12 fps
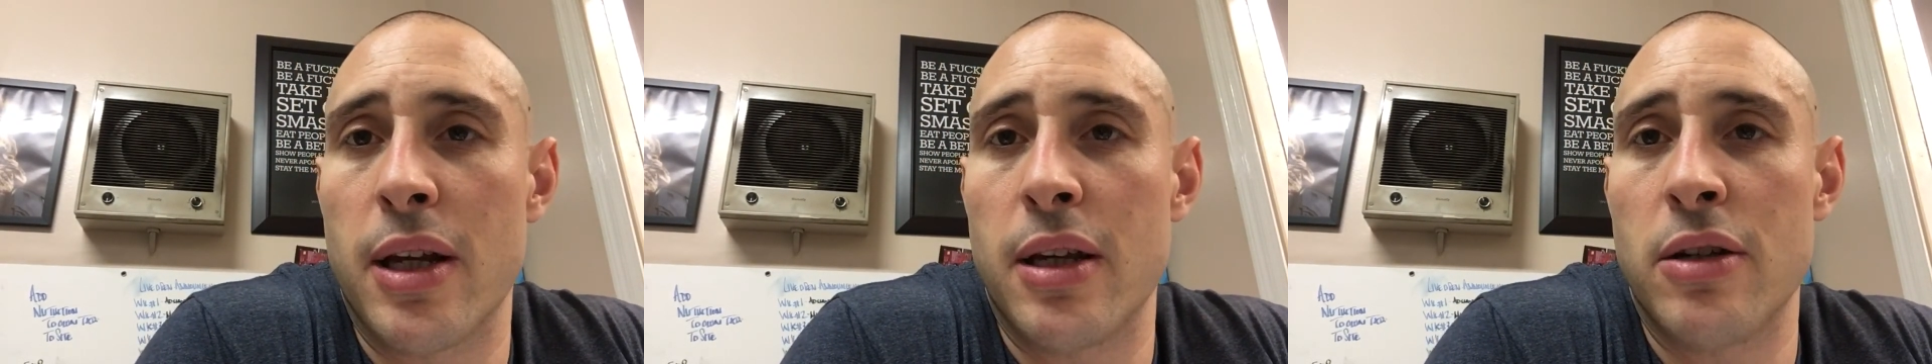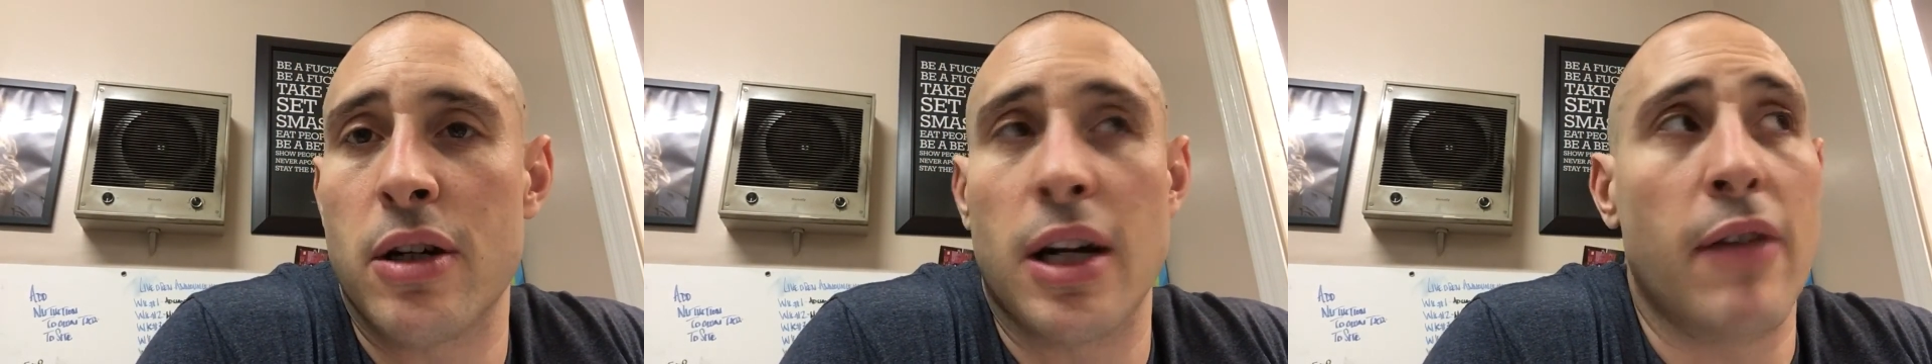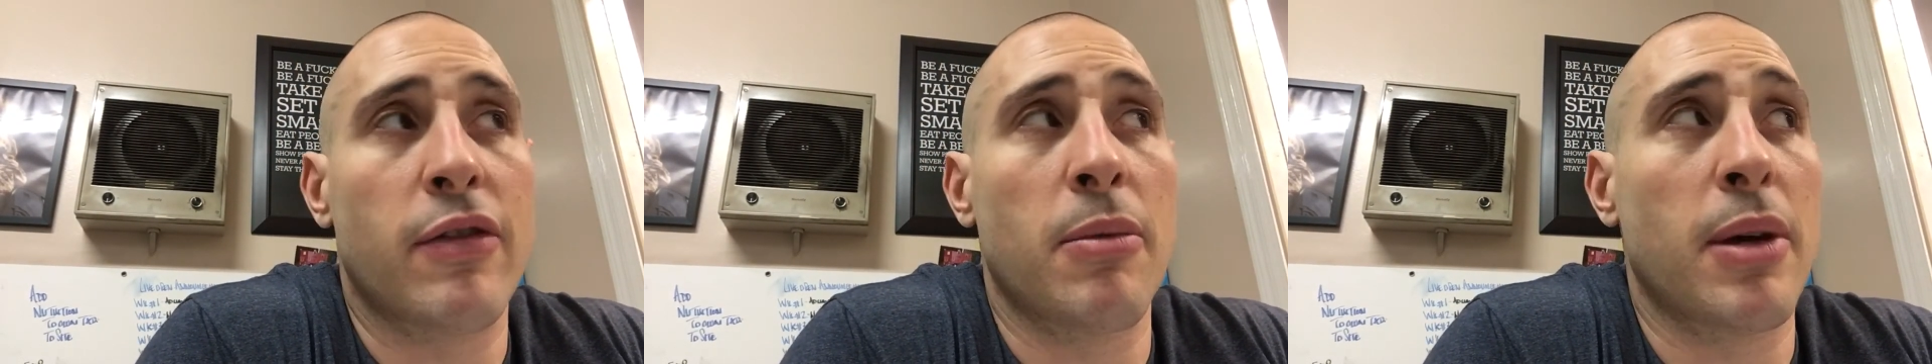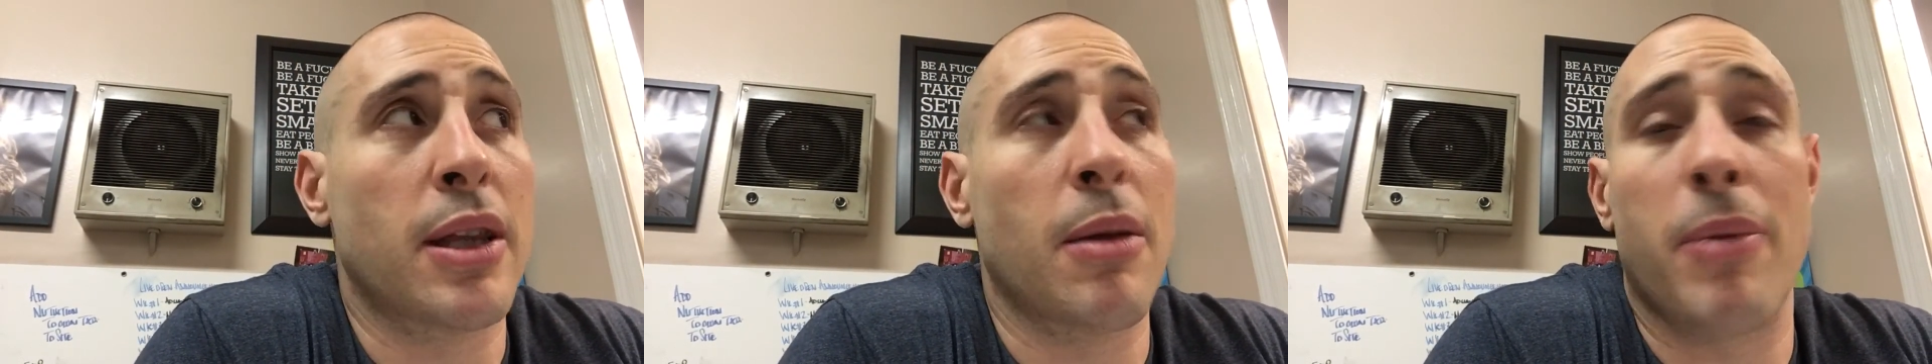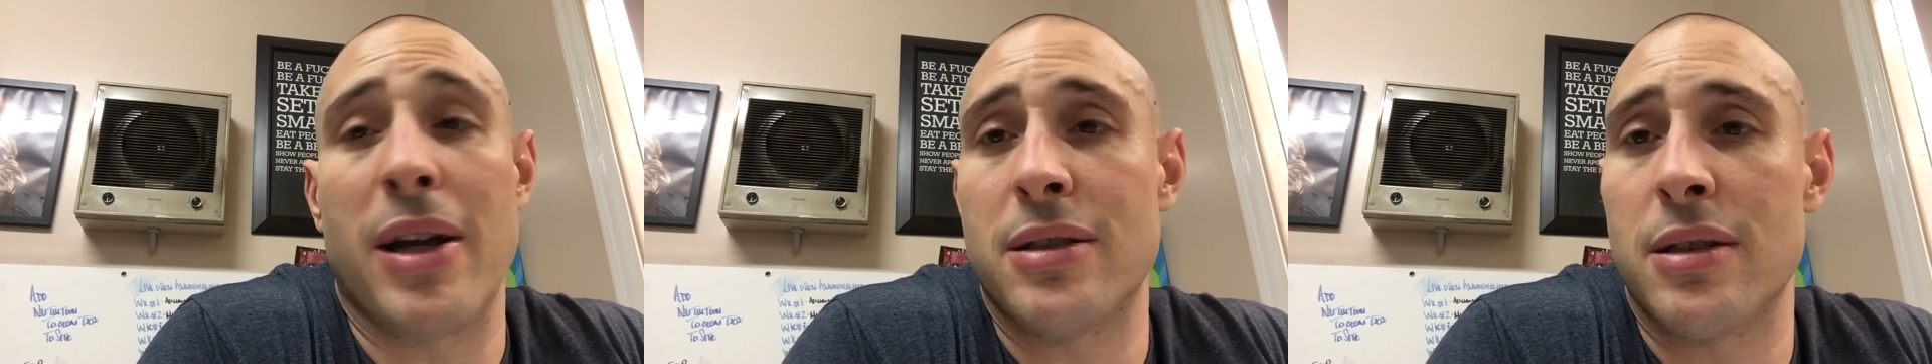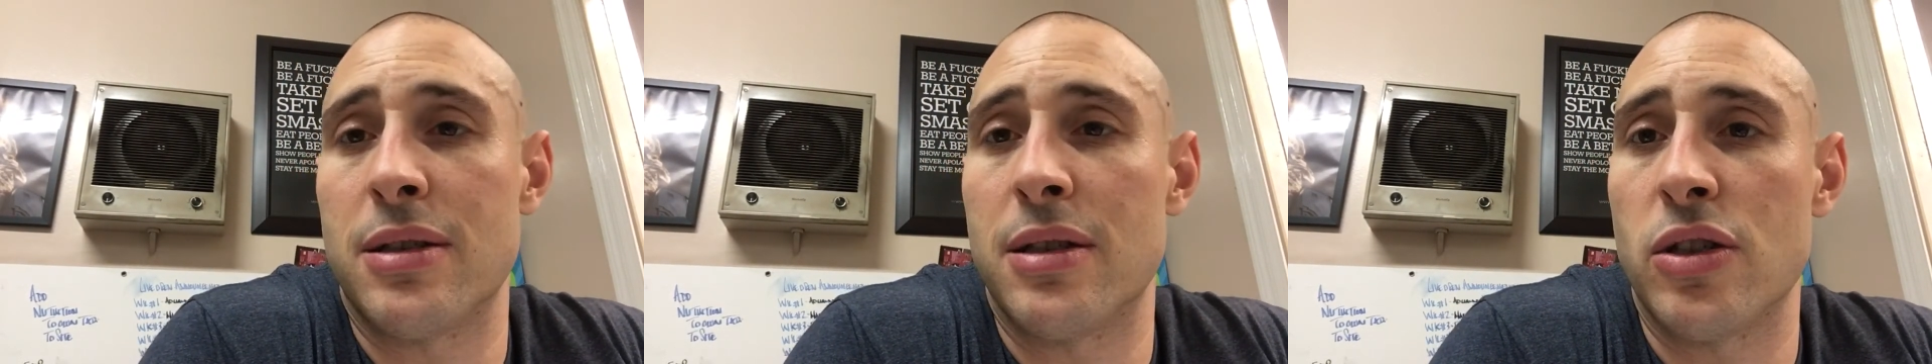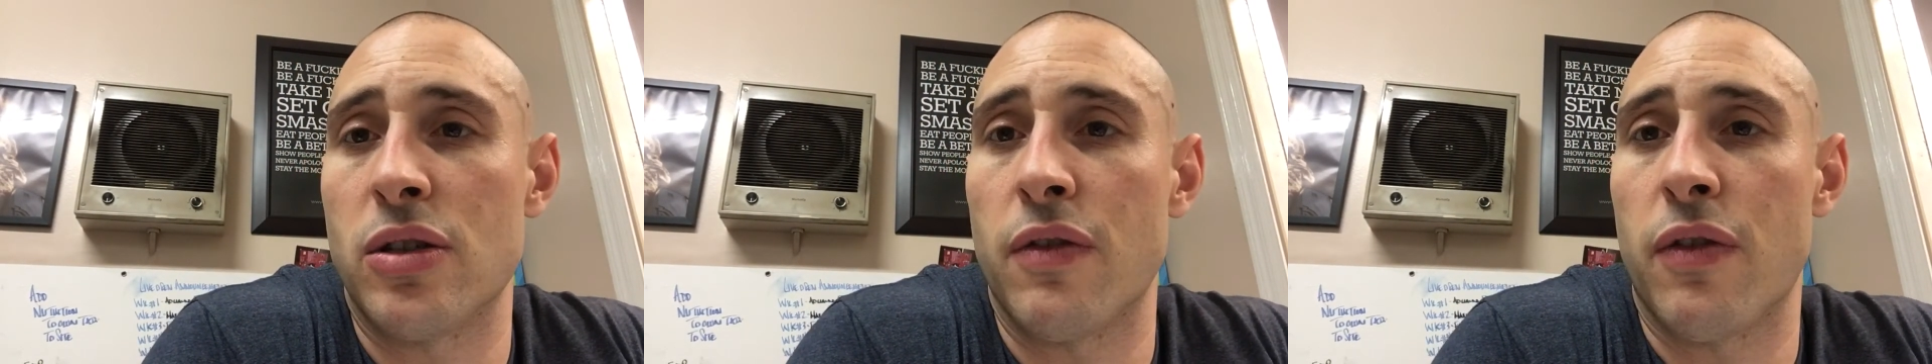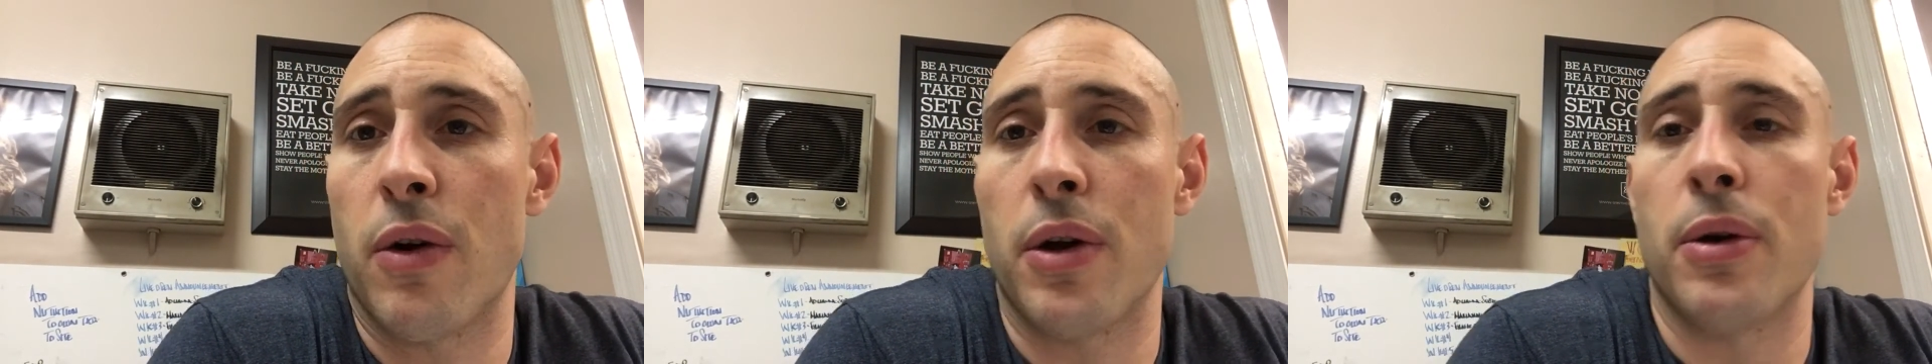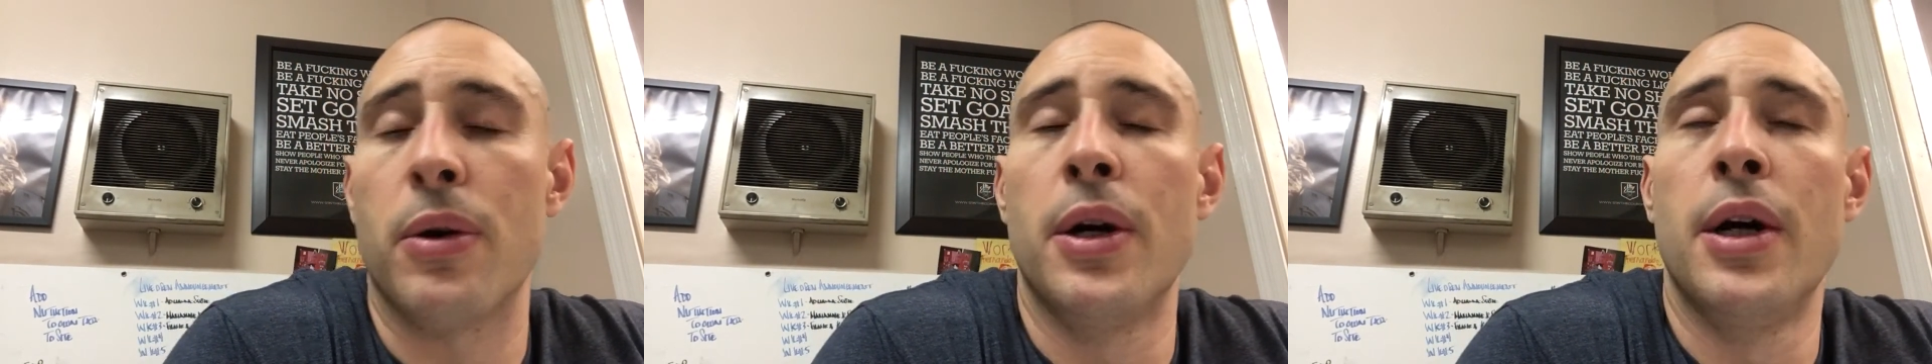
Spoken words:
you're going to have to make the best decision for you.